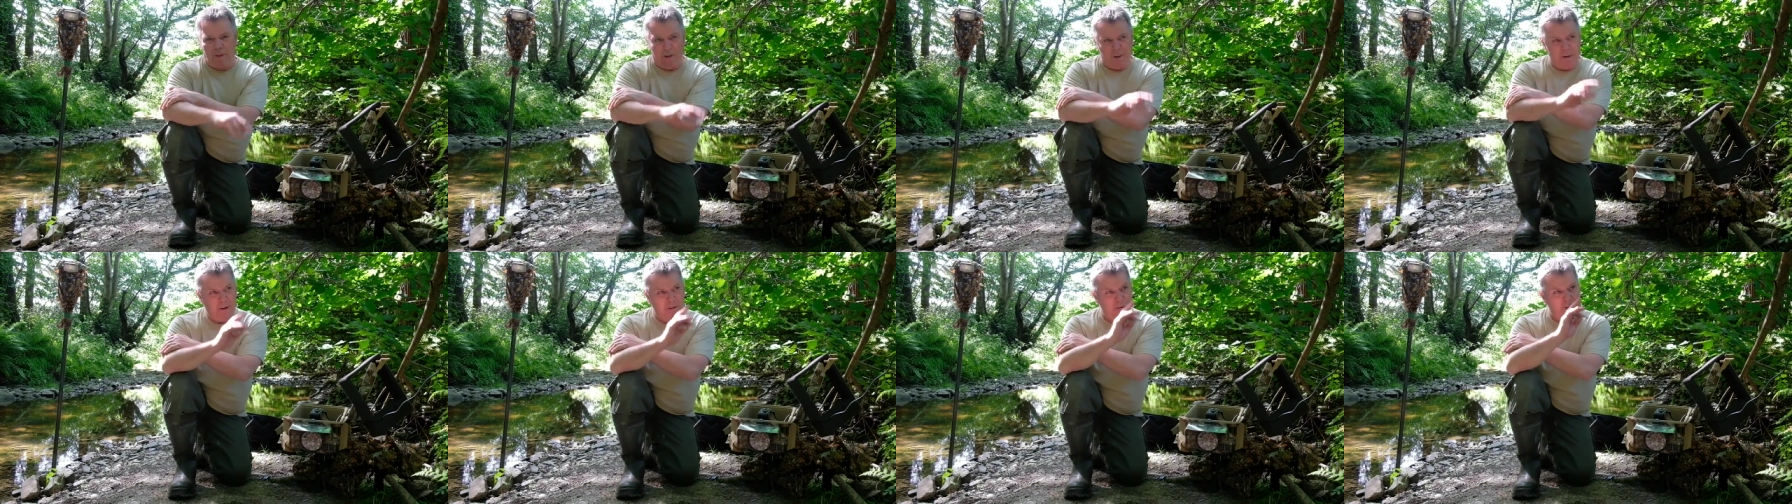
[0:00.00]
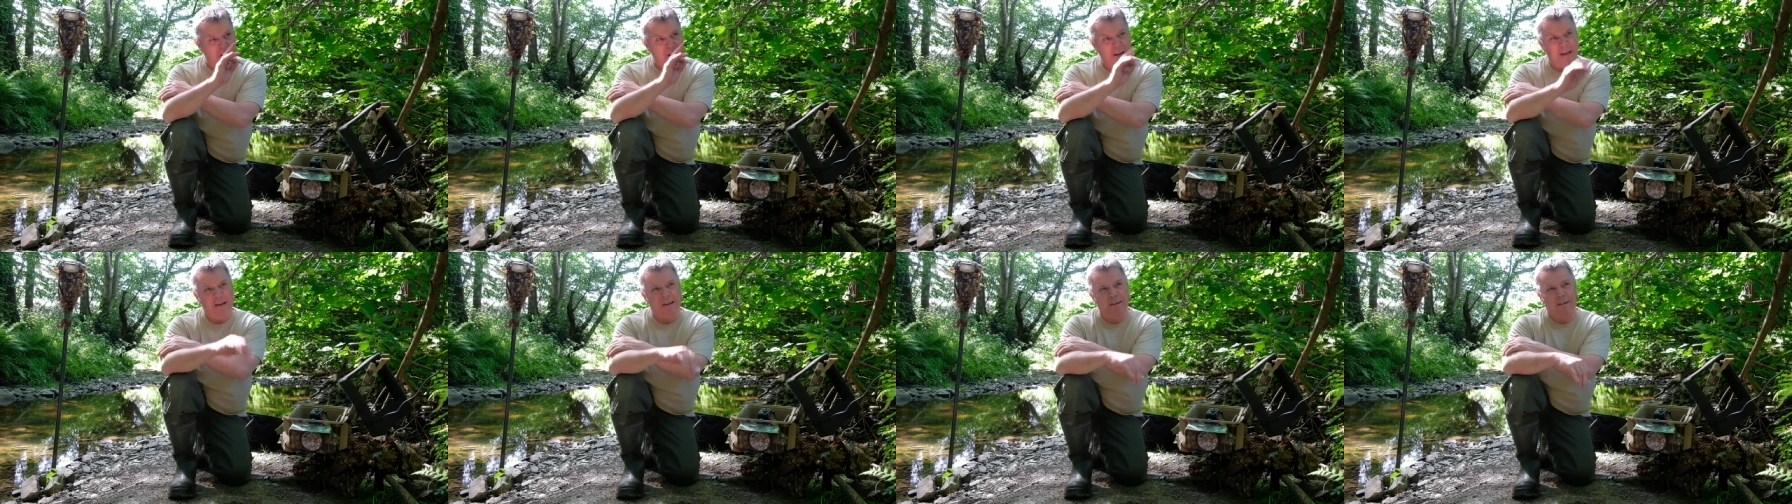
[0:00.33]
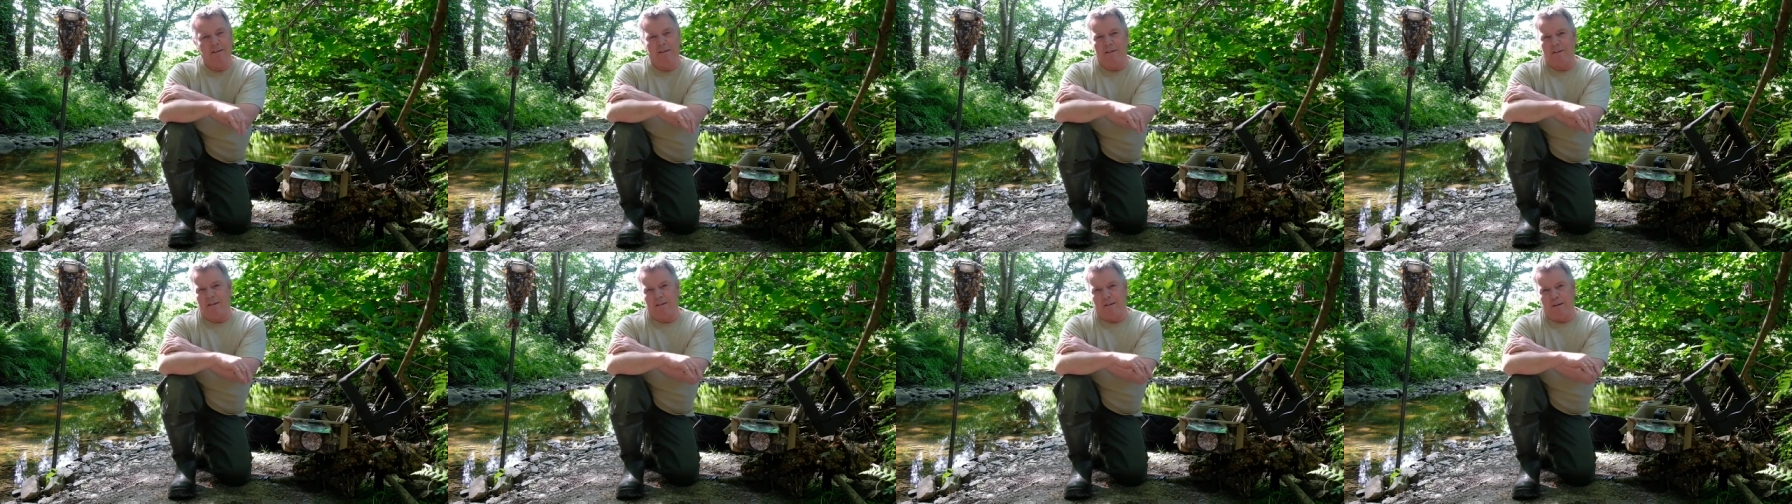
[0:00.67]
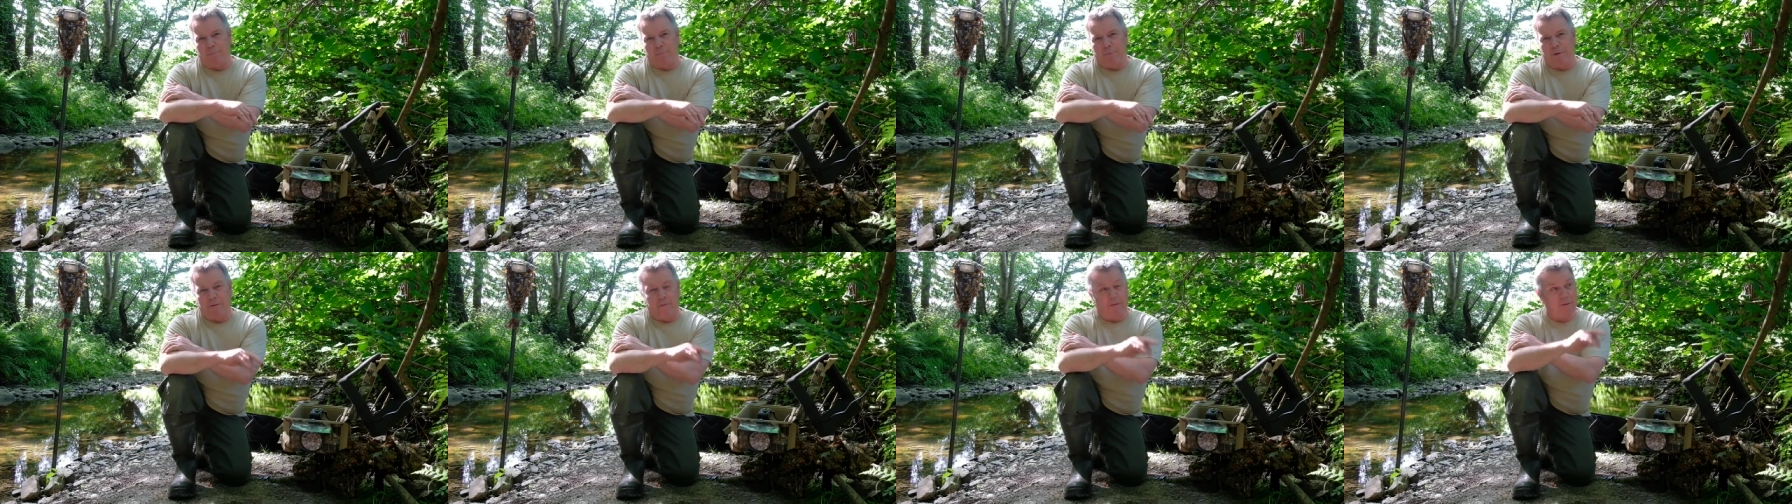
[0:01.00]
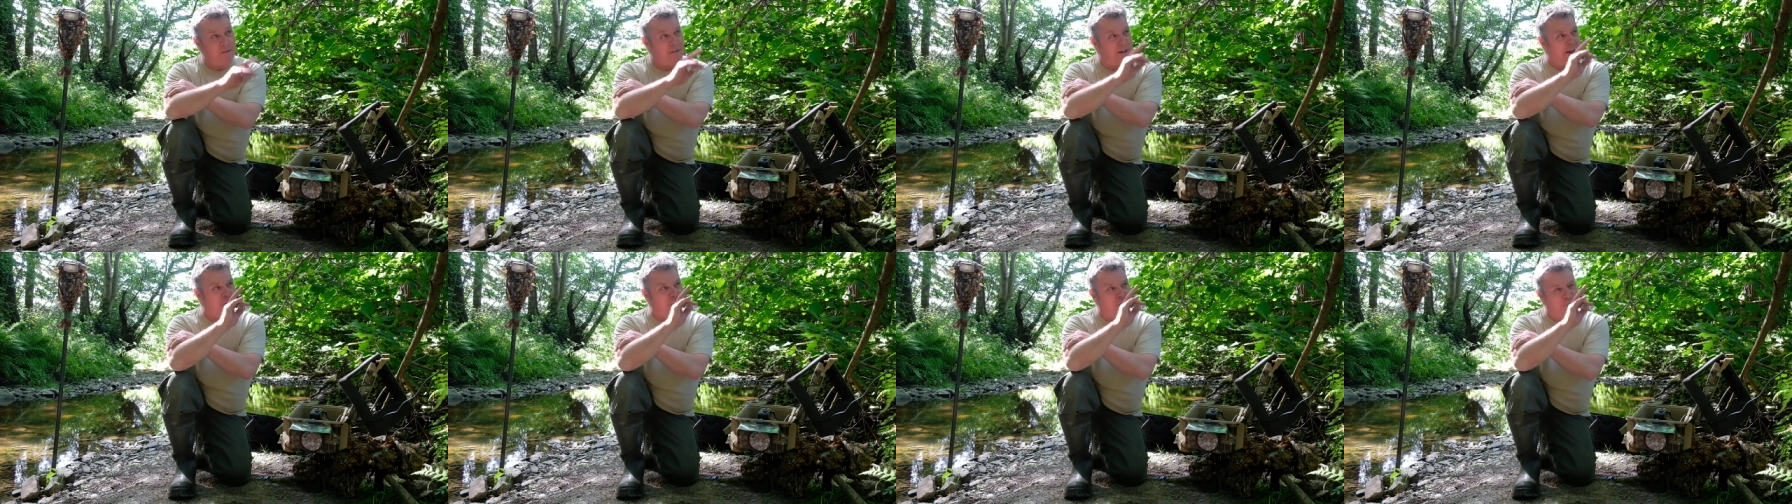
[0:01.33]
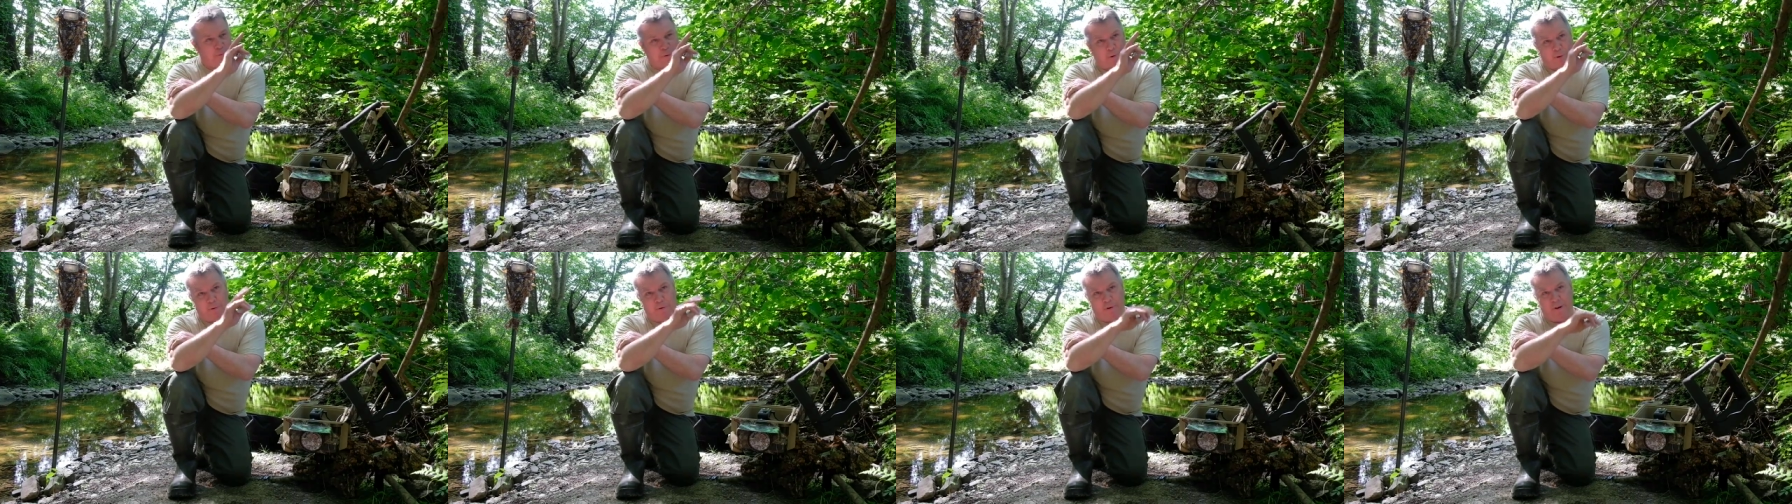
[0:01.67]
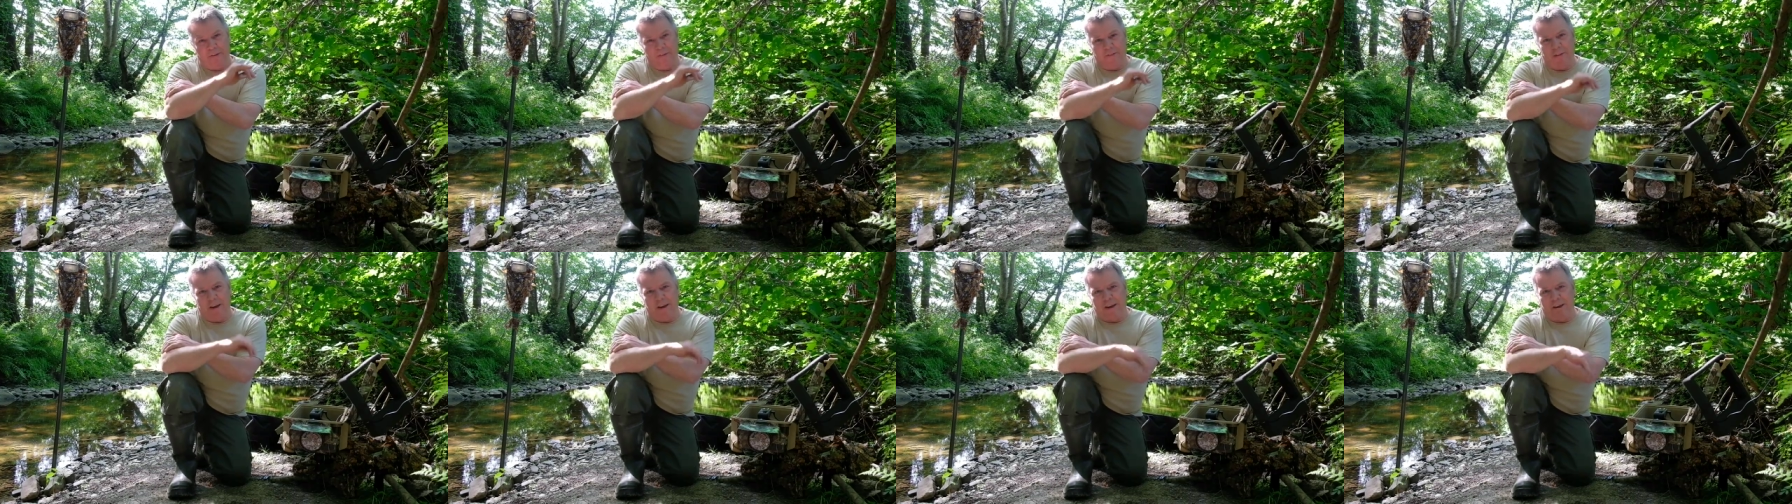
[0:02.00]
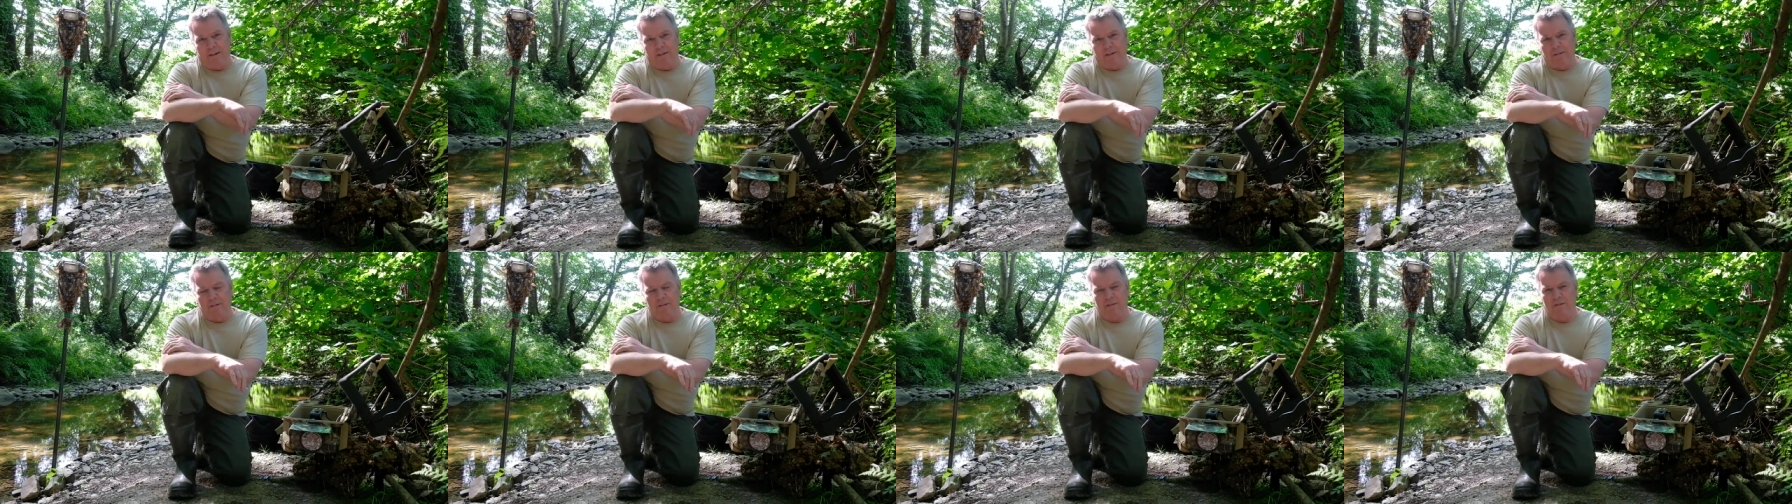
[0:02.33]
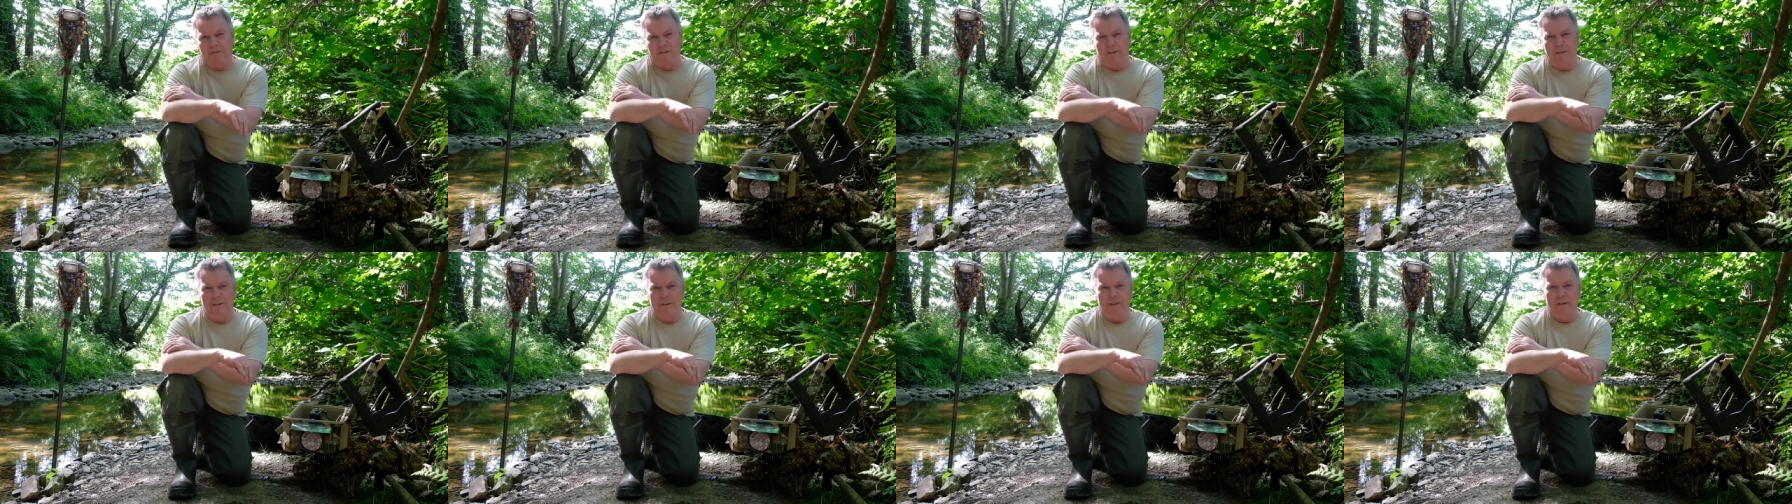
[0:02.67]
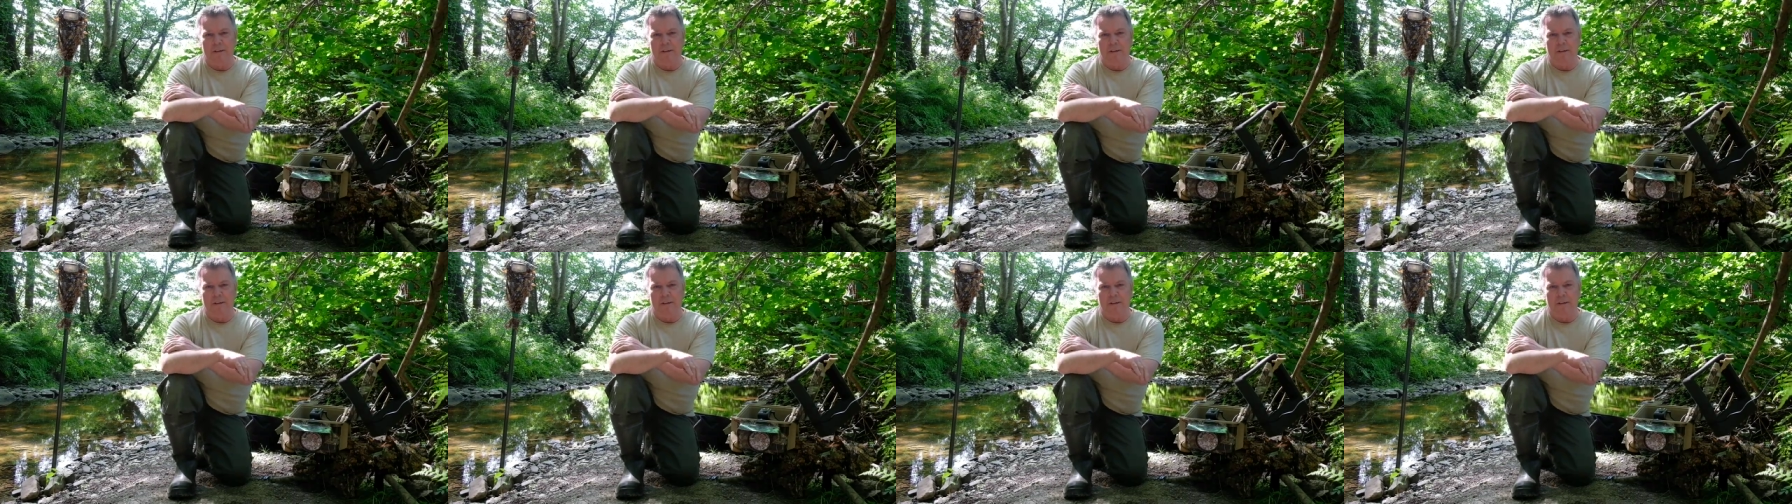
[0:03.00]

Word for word: you only need a, a bit of a downpour in the hills,